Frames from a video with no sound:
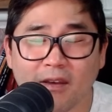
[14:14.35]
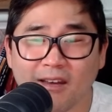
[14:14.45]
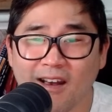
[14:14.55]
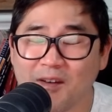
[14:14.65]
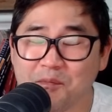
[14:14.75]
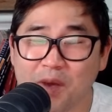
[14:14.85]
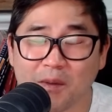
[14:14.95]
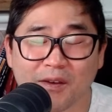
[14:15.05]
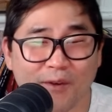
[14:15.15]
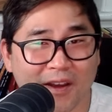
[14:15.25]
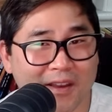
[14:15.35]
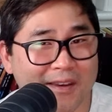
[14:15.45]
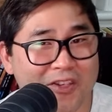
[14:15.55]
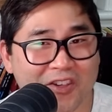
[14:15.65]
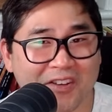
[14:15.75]
Public
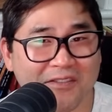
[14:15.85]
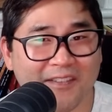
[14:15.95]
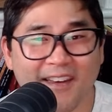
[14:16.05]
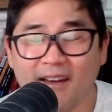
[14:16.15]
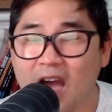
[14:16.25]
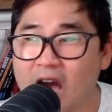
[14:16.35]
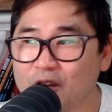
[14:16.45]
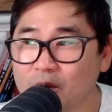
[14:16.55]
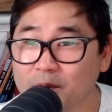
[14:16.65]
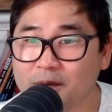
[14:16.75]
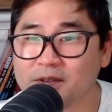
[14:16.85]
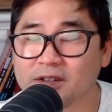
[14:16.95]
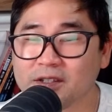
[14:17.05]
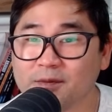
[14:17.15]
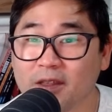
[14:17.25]
recognition, how you want to be
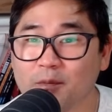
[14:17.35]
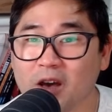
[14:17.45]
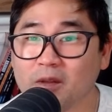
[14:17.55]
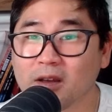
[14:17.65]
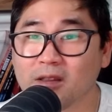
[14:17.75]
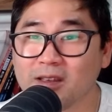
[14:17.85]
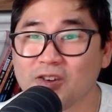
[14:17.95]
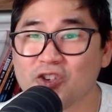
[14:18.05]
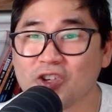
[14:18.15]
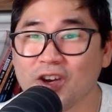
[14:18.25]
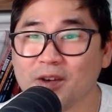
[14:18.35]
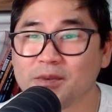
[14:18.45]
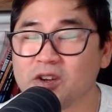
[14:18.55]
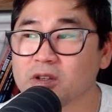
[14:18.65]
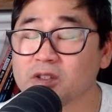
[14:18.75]
perceived by the public,
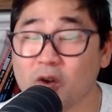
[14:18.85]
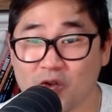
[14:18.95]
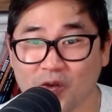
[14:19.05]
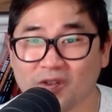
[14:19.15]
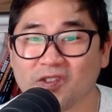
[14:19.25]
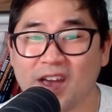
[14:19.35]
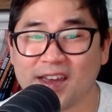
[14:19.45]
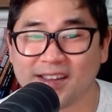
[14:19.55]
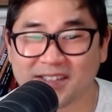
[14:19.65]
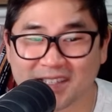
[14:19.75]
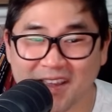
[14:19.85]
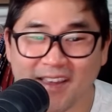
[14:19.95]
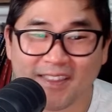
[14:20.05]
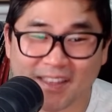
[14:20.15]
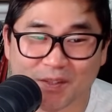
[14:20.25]
leadership, your social status.
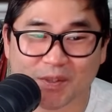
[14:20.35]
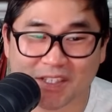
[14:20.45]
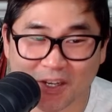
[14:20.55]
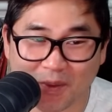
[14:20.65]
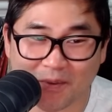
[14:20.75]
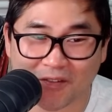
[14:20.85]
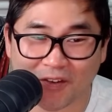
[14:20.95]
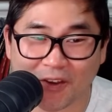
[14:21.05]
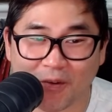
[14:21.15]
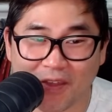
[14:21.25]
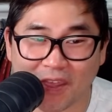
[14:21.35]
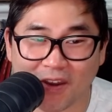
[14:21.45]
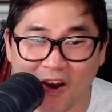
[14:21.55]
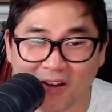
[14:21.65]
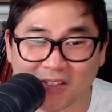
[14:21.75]
This one's going to be big for you. And
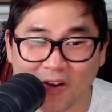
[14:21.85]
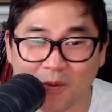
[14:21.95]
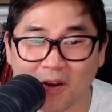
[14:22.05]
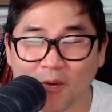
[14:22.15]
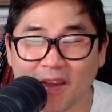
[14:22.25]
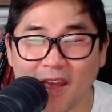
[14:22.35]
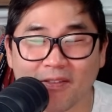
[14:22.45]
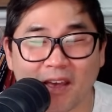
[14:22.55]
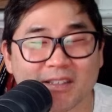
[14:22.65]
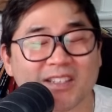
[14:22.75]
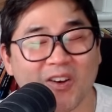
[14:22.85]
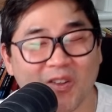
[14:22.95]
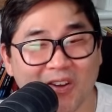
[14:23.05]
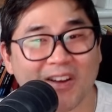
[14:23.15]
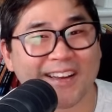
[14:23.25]
then October, we have that
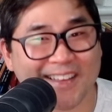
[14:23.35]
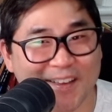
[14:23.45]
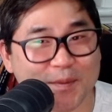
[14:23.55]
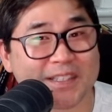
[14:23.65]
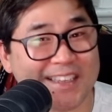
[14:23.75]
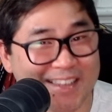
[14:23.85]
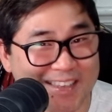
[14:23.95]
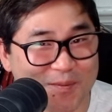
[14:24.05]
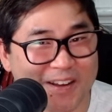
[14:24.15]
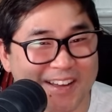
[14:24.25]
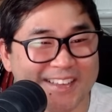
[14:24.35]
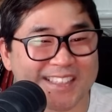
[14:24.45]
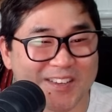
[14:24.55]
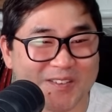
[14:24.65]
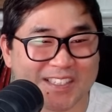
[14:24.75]
solar eclipse in Libra.
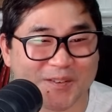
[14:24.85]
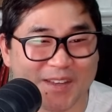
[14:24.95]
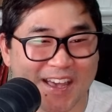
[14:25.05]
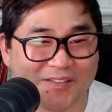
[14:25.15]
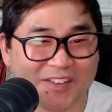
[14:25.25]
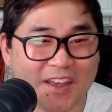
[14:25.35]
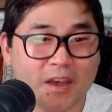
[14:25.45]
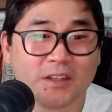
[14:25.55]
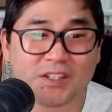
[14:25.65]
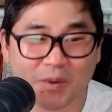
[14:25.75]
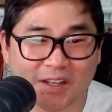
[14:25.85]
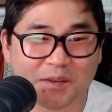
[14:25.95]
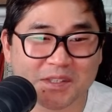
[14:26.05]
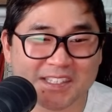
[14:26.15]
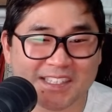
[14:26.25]
So you see, we have two
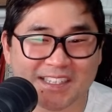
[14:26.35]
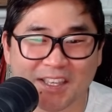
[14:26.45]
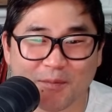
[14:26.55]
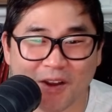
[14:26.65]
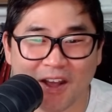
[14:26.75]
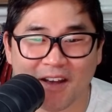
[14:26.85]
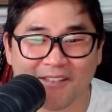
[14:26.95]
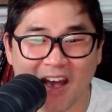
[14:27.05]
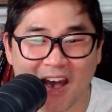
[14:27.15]
eclipses in Libra.